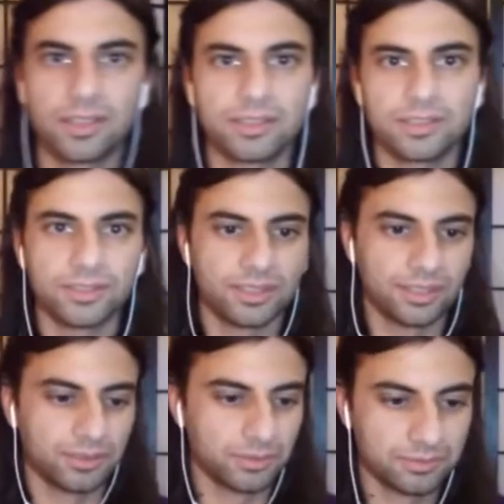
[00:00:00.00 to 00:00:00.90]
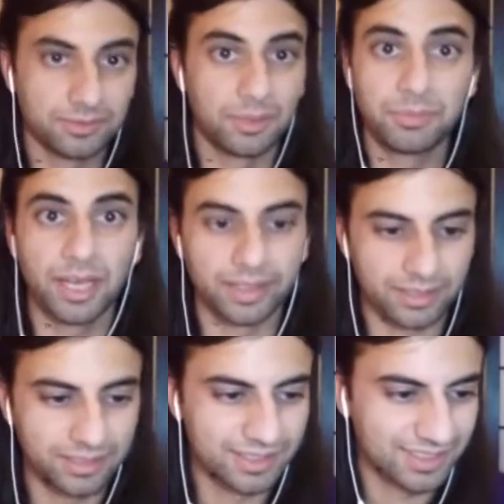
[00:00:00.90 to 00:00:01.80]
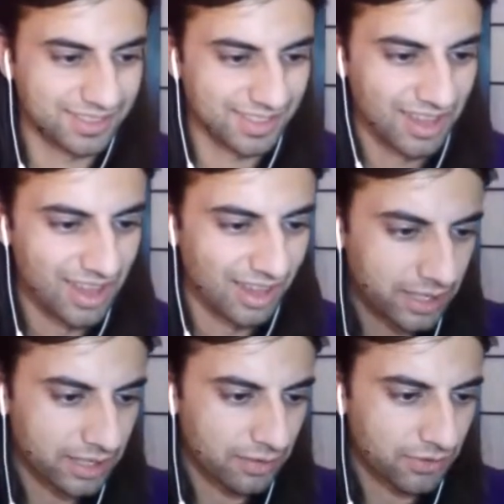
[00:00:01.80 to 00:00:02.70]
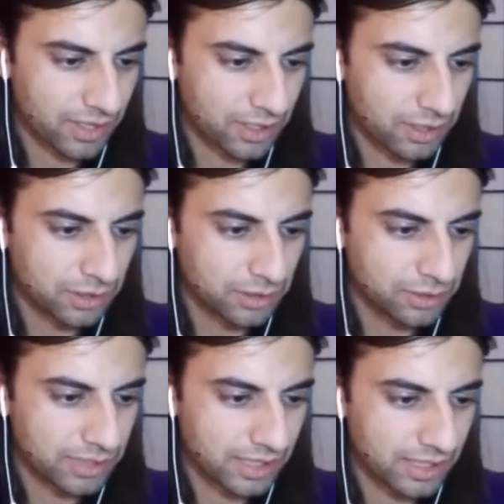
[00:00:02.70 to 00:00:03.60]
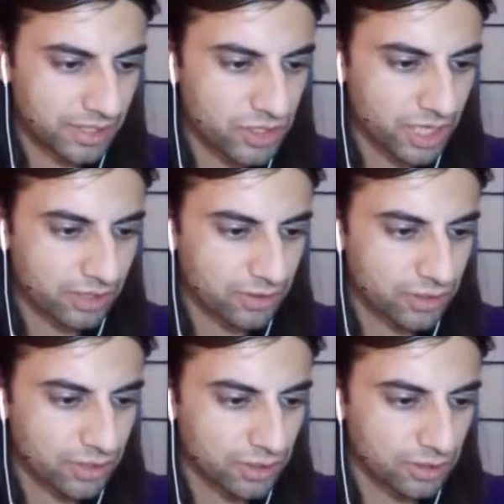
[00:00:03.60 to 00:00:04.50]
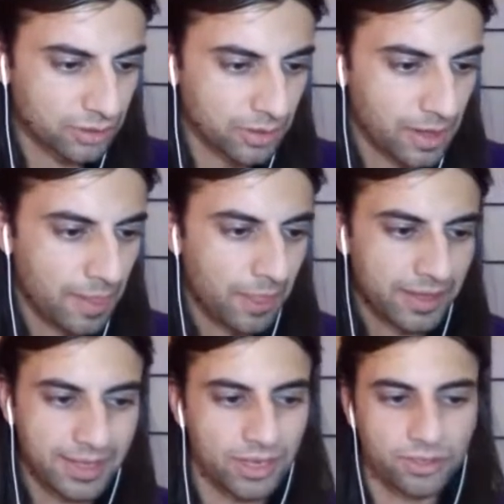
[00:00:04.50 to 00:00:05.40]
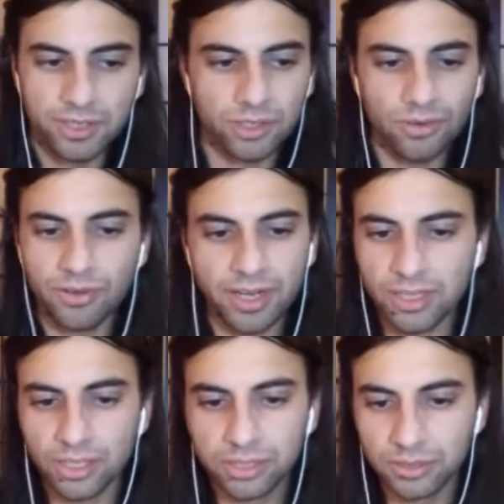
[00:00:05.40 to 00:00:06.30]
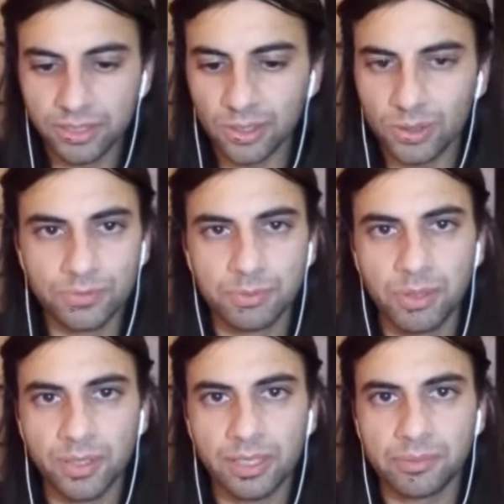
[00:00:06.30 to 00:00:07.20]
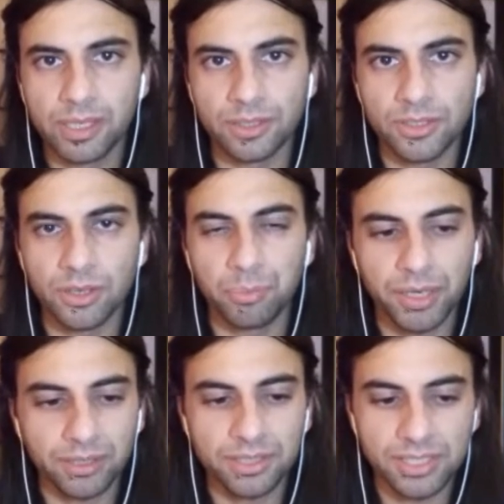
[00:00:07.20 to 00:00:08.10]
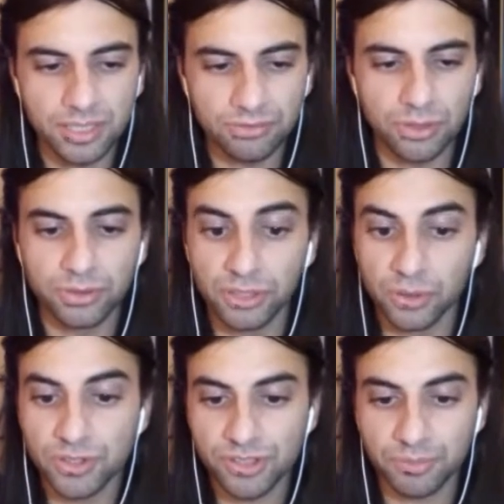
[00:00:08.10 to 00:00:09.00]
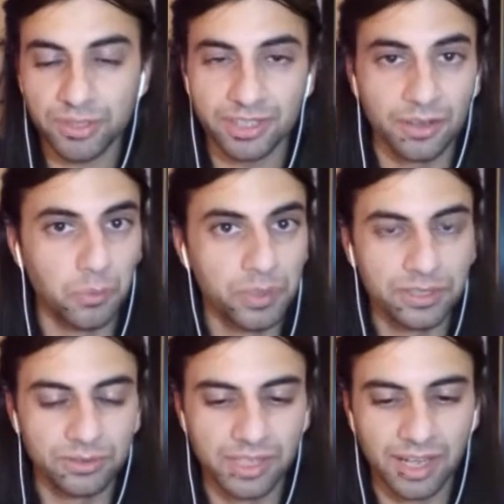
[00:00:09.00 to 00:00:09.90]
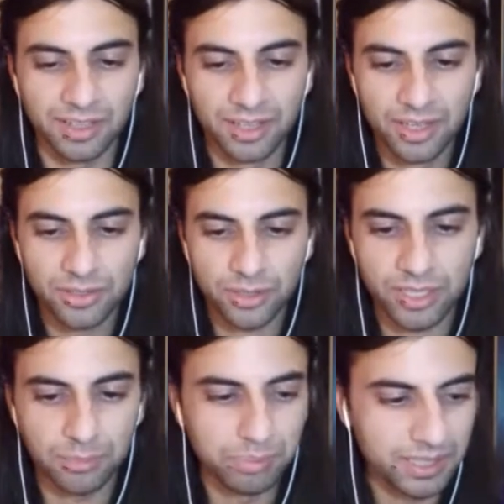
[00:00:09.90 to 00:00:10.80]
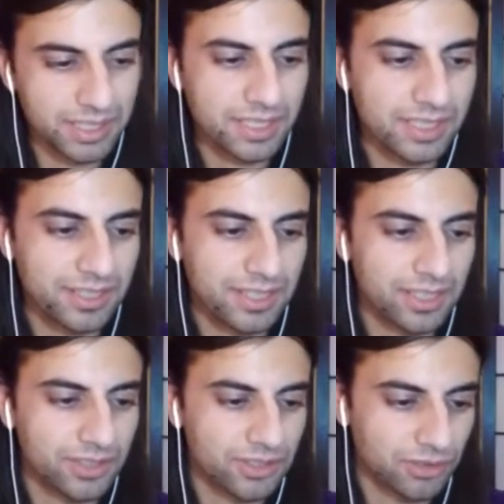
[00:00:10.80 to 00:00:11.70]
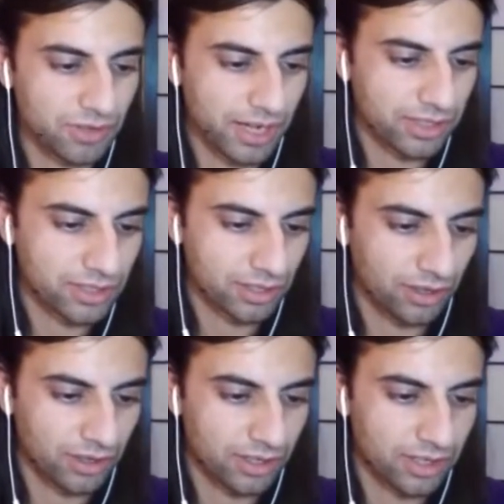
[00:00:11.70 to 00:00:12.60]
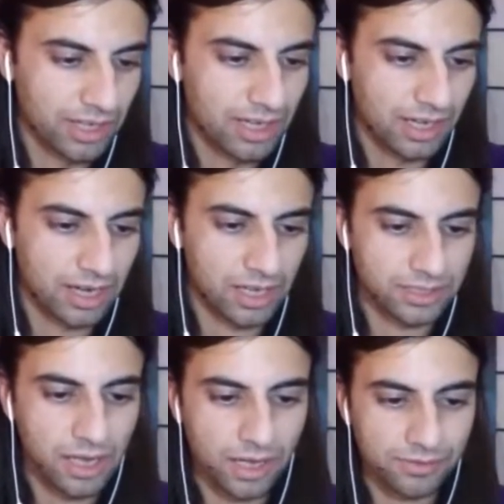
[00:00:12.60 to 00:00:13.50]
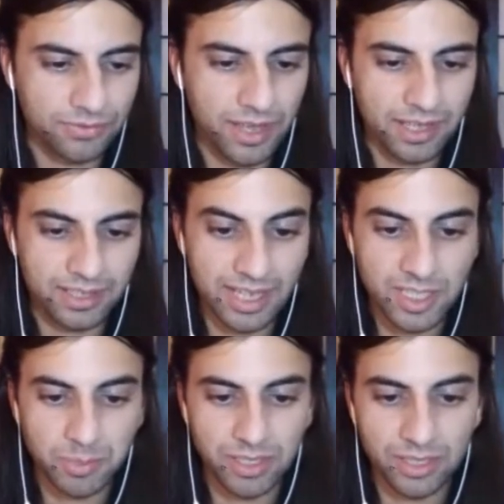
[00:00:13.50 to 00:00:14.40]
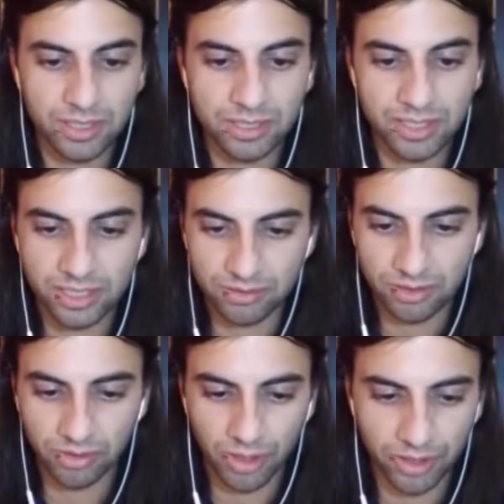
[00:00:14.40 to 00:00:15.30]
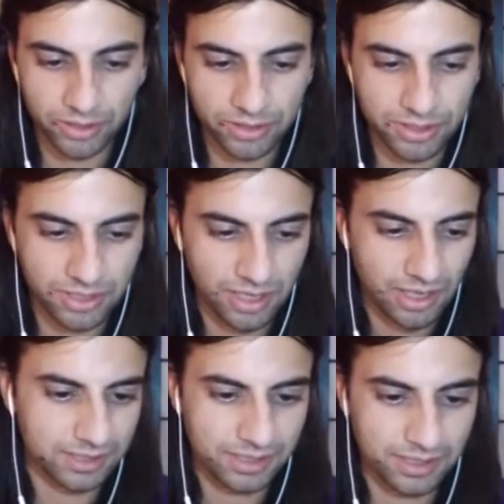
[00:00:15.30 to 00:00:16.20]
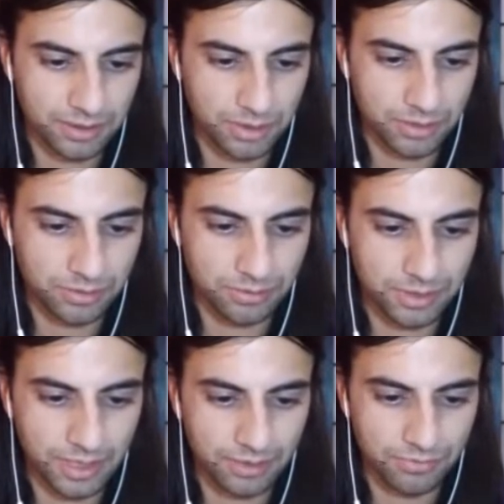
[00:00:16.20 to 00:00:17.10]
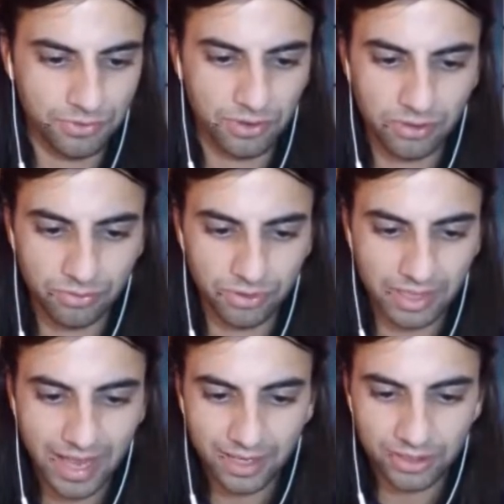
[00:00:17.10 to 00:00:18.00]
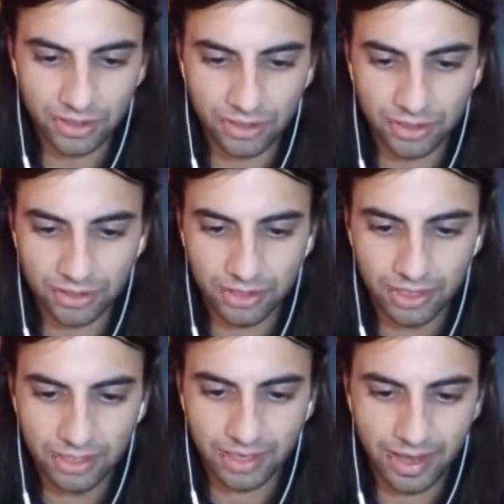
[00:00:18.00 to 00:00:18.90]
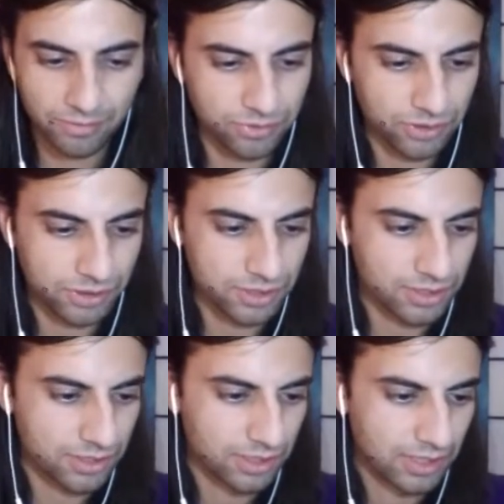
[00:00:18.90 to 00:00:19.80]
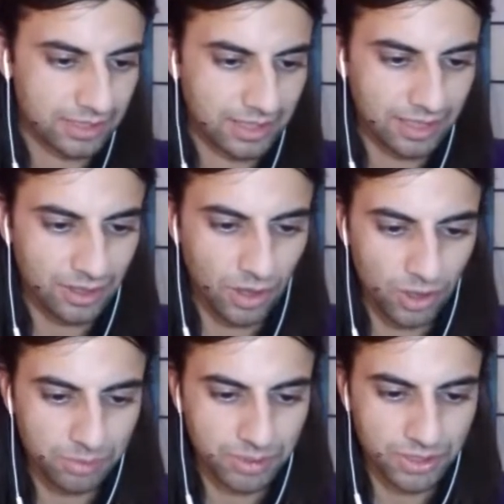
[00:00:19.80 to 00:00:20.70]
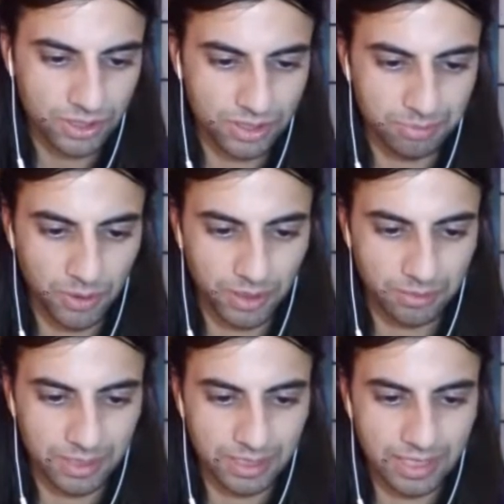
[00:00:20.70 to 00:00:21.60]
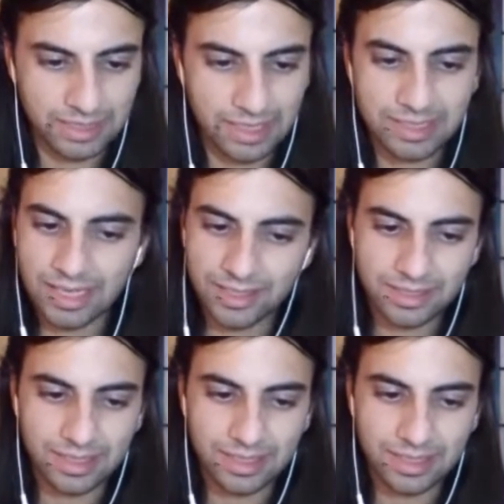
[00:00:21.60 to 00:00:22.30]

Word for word: All right, there we go. I'm back. So here, if I include Gen 2... Here, they're already including all of the Pokemon, so apparently Silph Road knows something that we do not. So here, Blissey's here, Tyranitar, Donphan, Espeon, Heracross, let's see, they got Farfetch'd, Ampharos, they got a whole bunch of other Pokemon. And then